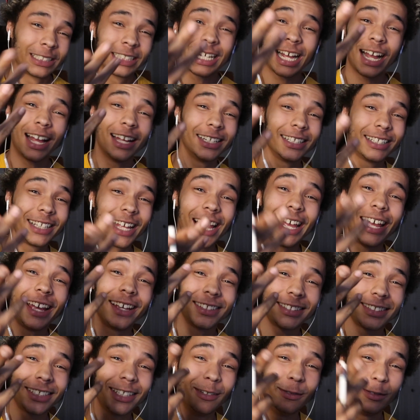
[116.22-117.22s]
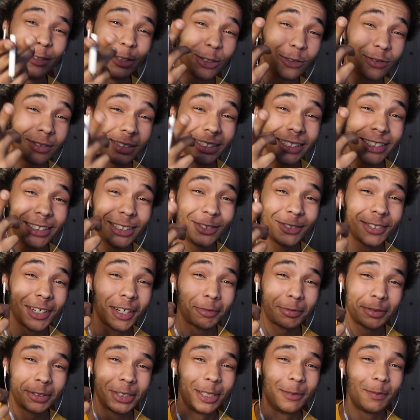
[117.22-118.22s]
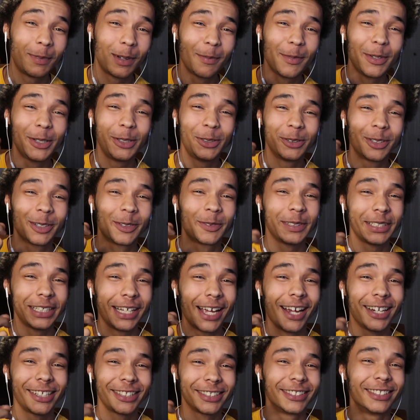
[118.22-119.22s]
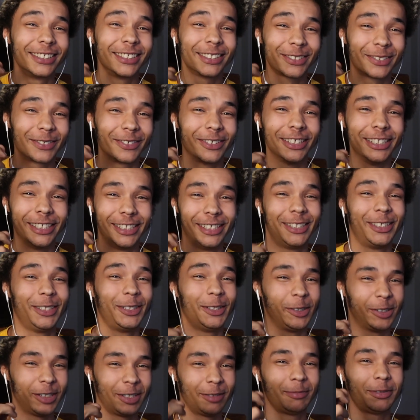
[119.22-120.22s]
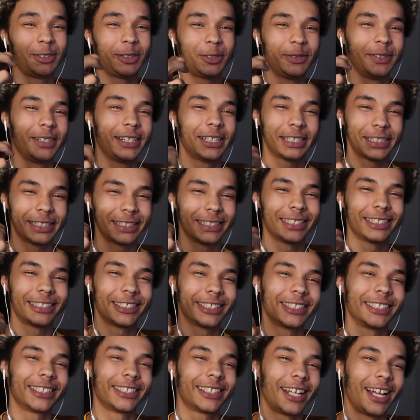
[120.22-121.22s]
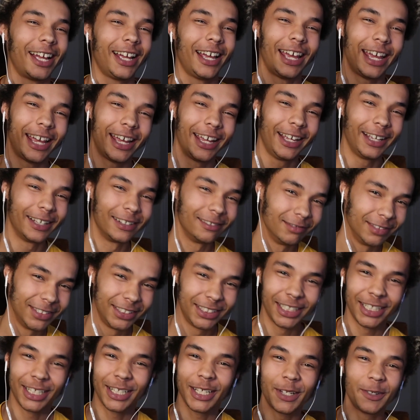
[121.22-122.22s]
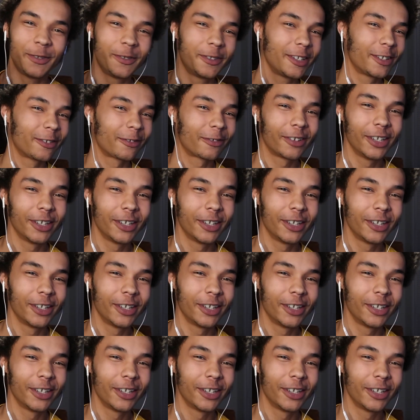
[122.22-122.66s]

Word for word: kind of like I said, when Skrilla drops something, I'm gonna do a reaction to Skrilla too. Them two niggas is just like, hey, genuine,